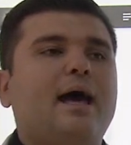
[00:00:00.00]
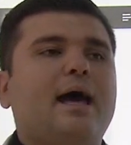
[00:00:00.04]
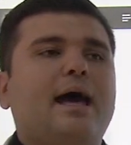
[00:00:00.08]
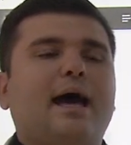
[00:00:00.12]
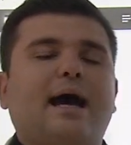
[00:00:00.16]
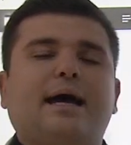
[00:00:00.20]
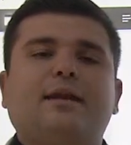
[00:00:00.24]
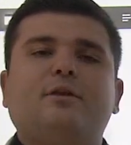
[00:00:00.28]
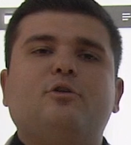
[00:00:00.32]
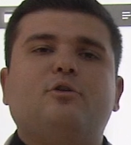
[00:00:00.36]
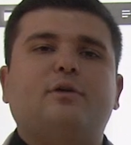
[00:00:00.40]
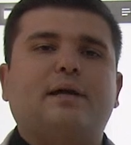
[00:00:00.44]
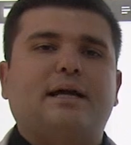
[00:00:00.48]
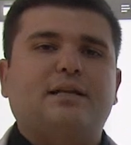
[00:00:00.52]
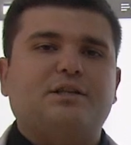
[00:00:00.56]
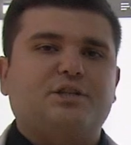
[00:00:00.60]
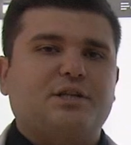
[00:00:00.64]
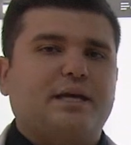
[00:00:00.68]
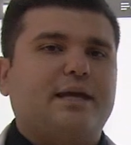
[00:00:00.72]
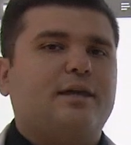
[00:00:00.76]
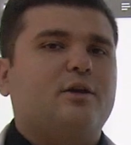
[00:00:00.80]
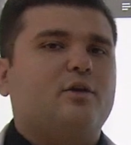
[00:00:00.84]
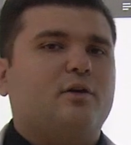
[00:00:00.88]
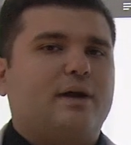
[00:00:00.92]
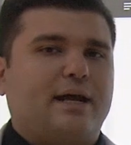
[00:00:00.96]
and you can
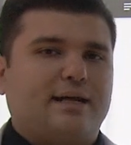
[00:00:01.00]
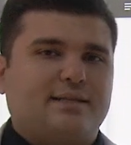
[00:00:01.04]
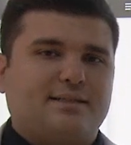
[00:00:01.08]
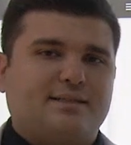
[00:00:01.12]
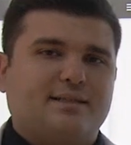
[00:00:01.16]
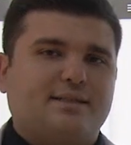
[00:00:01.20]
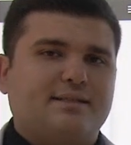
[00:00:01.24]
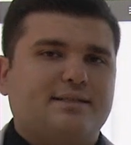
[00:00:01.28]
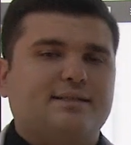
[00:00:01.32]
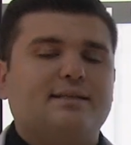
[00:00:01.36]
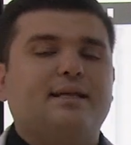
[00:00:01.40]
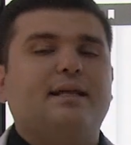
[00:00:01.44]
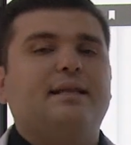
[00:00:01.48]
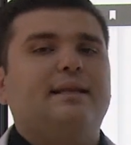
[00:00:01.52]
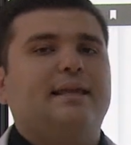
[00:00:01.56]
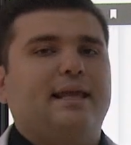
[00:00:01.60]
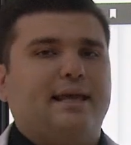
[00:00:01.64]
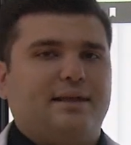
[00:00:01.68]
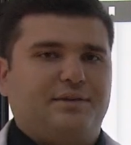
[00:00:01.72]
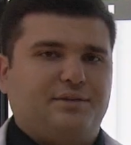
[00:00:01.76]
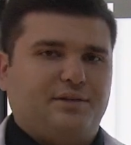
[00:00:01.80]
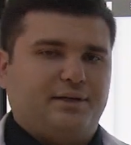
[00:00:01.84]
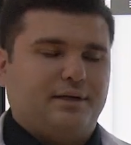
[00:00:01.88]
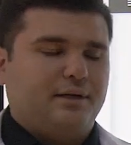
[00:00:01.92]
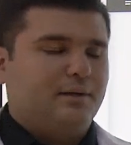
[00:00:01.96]
check your answers
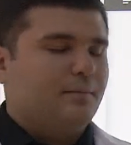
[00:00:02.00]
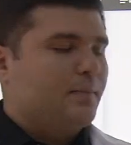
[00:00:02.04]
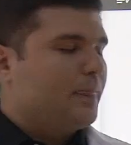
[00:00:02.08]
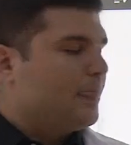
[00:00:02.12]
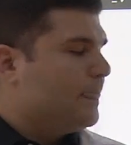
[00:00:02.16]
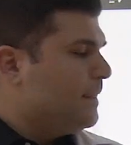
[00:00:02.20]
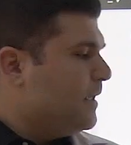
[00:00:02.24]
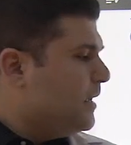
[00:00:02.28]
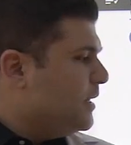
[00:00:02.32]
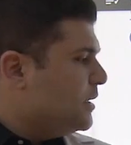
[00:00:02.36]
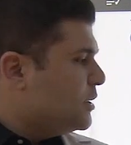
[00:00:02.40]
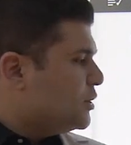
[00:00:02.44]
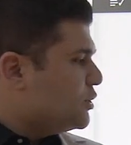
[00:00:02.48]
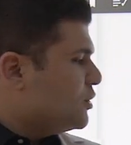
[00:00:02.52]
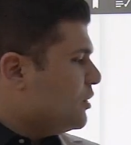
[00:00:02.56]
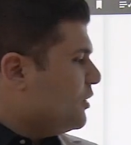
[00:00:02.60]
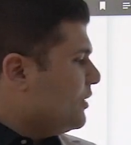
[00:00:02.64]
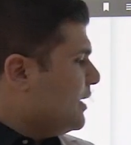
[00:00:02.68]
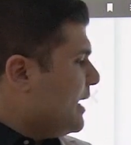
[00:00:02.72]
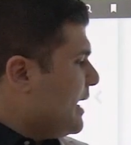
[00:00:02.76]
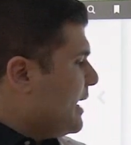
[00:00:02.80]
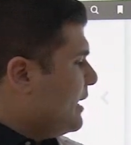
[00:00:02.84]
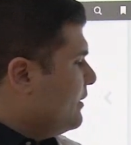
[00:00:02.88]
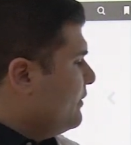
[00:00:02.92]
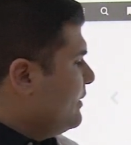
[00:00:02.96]
later. So
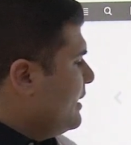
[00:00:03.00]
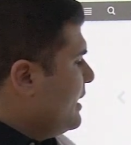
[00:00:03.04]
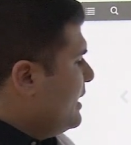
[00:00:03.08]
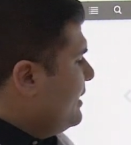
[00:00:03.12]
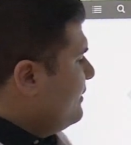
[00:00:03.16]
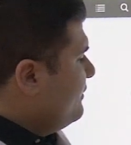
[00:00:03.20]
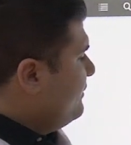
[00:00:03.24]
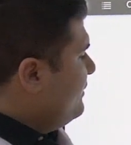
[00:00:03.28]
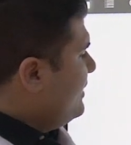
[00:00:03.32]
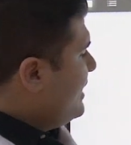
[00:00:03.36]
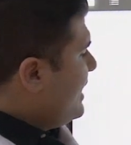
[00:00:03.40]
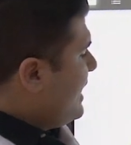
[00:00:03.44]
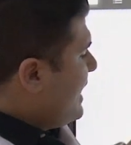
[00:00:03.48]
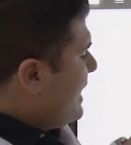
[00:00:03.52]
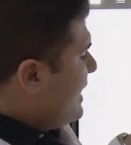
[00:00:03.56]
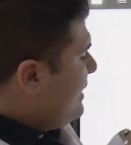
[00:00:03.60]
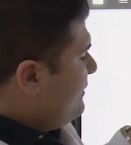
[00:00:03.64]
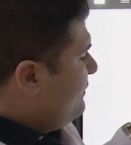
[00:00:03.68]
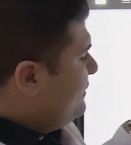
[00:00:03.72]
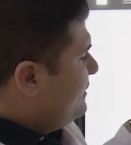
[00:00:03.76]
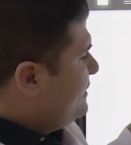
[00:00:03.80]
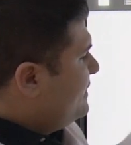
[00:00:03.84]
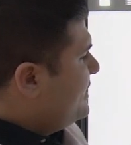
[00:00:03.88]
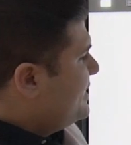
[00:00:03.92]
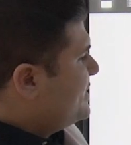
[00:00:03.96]
now, we
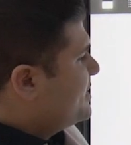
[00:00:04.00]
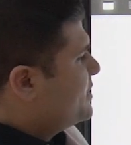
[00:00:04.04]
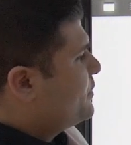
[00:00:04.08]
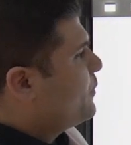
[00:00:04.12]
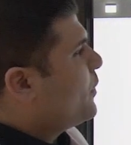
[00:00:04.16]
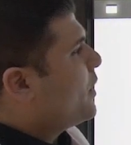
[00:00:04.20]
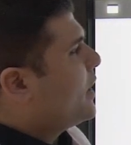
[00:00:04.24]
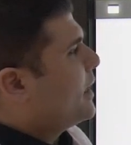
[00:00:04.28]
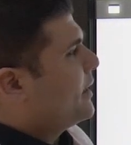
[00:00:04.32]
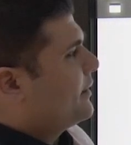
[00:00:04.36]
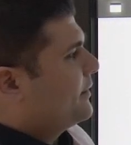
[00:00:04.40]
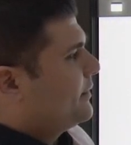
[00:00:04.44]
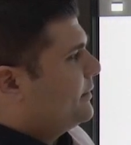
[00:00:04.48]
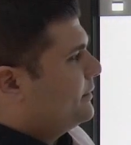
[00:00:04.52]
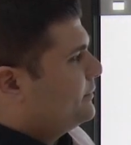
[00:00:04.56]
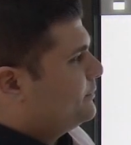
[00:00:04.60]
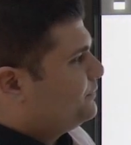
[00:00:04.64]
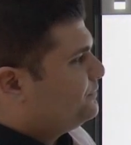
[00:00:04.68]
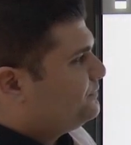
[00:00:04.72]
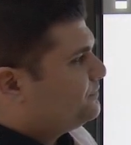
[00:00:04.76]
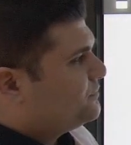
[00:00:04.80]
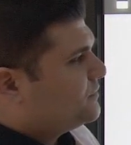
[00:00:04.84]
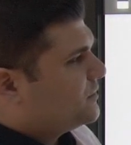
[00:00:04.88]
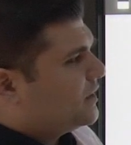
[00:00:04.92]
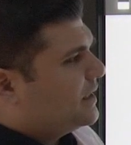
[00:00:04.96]
have this part.
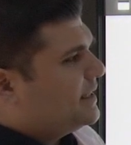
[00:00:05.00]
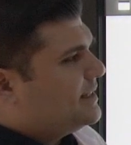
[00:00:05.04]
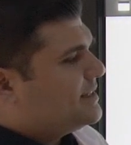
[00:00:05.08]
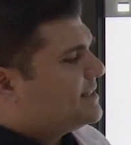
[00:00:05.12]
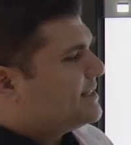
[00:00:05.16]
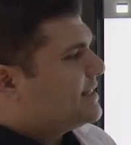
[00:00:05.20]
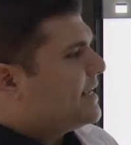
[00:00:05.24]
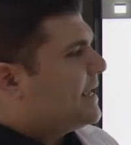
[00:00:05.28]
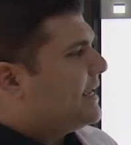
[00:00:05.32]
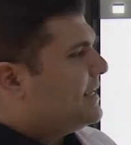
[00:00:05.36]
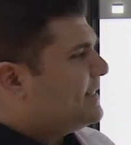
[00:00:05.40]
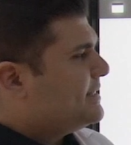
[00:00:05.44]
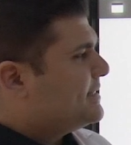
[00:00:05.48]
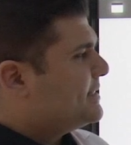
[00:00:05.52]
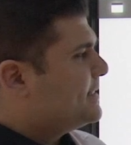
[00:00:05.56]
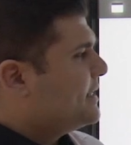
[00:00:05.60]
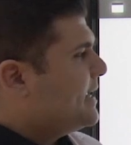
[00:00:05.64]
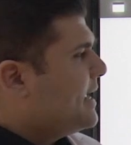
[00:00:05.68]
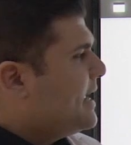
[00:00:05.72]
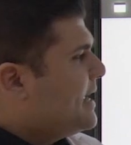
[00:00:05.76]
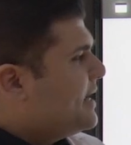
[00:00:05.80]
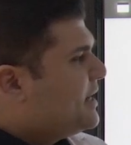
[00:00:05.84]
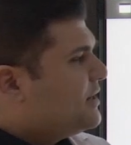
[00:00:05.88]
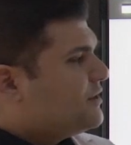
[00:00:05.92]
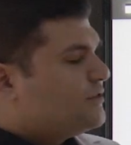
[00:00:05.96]
It says,
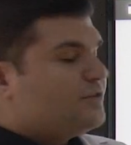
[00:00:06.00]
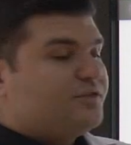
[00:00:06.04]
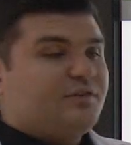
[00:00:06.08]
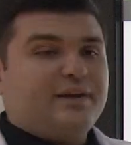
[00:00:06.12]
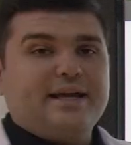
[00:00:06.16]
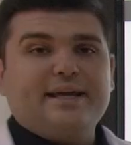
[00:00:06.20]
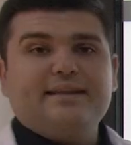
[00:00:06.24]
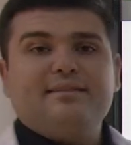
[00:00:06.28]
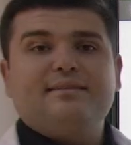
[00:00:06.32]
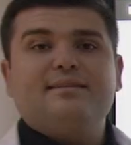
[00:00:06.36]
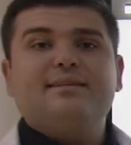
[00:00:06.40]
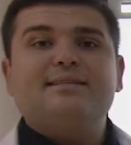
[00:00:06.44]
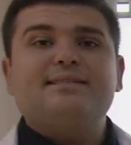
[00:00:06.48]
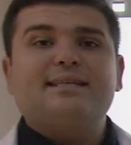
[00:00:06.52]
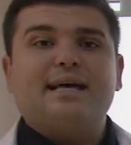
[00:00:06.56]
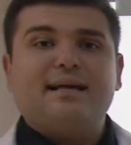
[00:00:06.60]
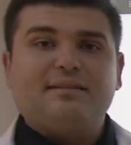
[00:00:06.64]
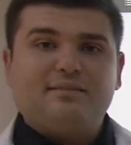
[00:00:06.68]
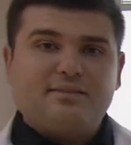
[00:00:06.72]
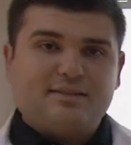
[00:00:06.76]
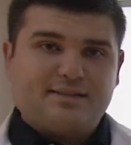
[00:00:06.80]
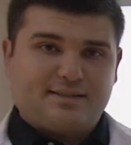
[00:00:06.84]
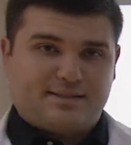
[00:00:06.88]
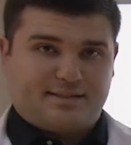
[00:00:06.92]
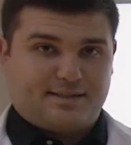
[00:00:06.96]
read the
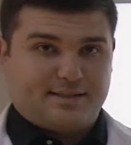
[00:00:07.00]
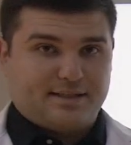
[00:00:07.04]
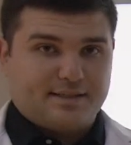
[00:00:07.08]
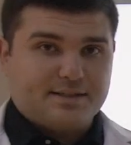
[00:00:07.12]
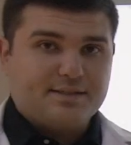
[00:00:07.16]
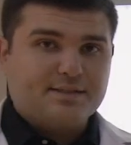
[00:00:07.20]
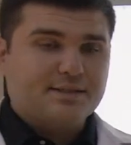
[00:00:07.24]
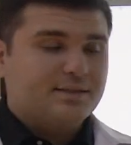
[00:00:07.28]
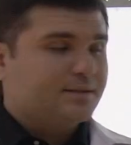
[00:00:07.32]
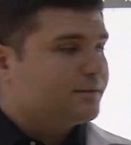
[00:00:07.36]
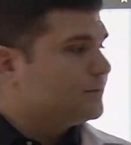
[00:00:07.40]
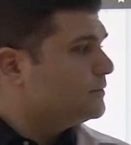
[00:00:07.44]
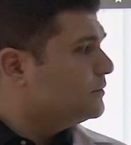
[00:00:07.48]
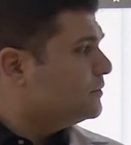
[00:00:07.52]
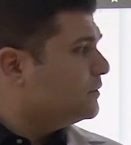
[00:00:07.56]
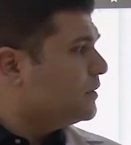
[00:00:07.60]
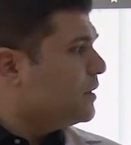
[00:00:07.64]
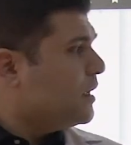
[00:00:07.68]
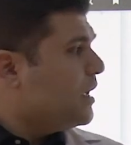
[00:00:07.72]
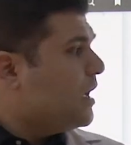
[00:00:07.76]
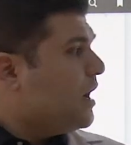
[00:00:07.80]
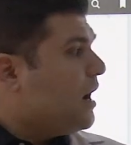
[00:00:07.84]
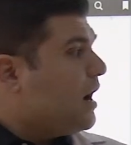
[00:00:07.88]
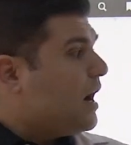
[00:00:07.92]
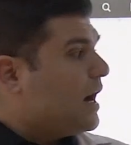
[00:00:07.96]
sentences,
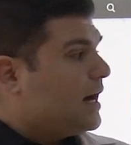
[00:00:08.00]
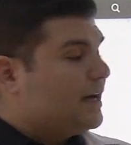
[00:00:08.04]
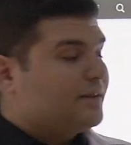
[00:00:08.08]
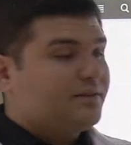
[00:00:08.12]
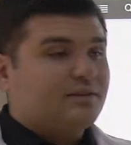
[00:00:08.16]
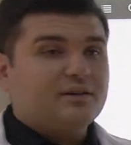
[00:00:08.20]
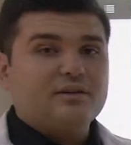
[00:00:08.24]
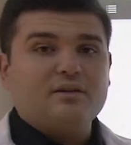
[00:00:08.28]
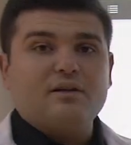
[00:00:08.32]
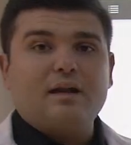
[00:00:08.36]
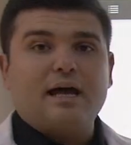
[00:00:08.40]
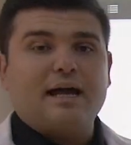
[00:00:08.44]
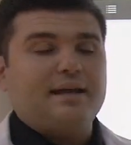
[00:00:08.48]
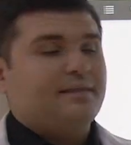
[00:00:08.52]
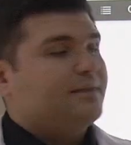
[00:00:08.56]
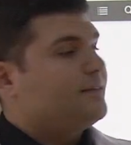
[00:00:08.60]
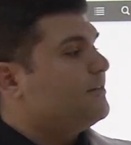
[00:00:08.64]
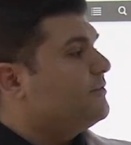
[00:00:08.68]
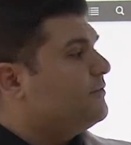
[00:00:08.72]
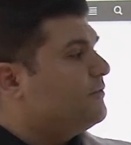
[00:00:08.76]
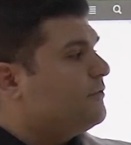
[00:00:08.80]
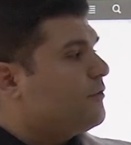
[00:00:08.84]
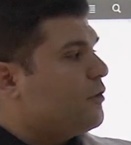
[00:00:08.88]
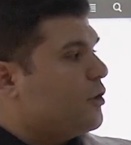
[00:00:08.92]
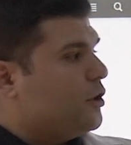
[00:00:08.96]
underline the
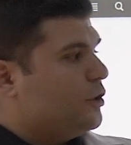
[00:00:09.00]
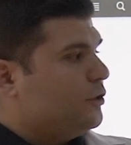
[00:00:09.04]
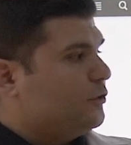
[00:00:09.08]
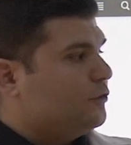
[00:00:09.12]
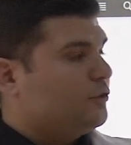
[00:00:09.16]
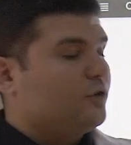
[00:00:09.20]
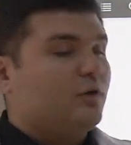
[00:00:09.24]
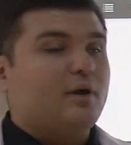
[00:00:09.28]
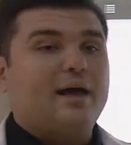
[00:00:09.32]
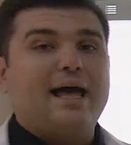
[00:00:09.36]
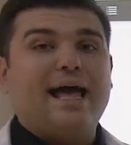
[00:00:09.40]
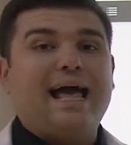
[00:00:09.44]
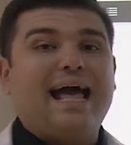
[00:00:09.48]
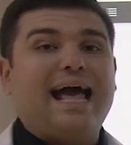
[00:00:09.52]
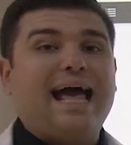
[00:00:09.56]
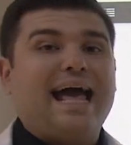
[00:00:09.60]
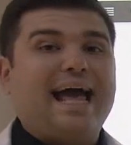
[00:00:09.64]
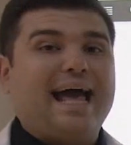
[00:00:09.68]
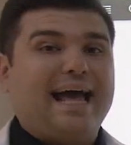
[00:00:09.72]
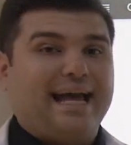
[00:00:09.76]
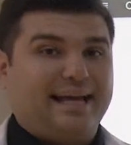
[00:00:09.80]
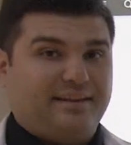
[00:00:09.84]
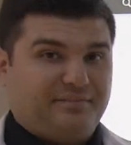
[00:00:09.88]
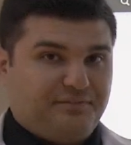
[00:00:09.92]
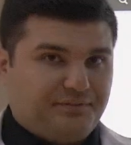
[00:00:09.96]
word
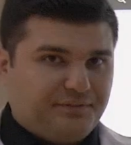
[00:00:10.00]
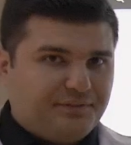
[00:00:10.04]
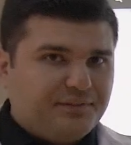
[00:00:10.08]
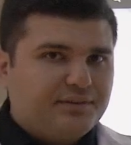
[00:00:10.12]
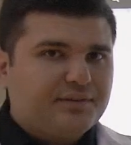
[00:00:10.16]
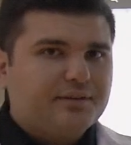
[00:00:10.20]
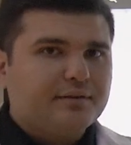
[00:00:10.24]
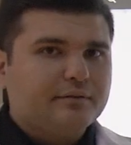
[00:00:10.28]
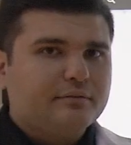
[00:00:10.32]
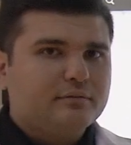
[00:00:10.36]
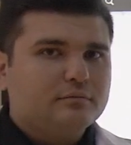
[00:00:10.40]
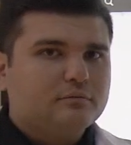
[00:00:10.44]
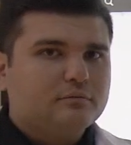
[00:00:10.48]
and